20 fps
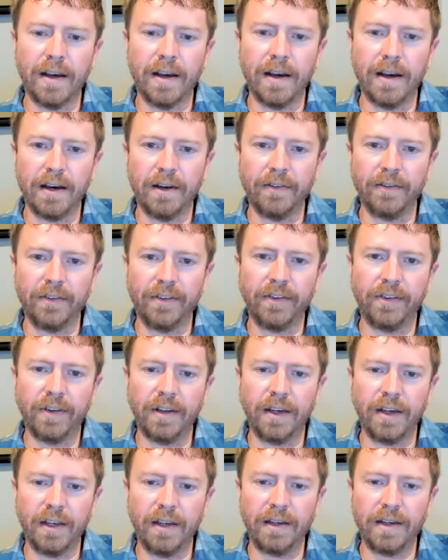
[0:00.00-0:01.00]
of
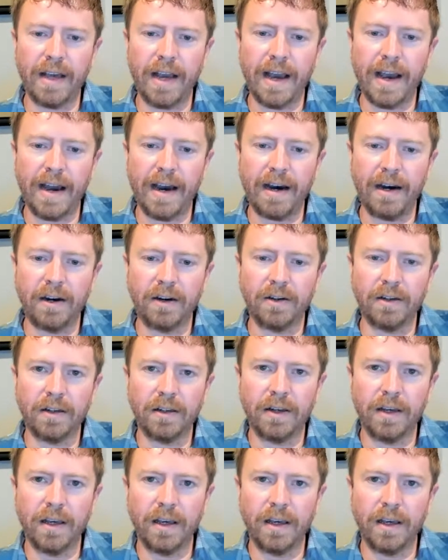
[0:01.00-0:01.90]
City DAO.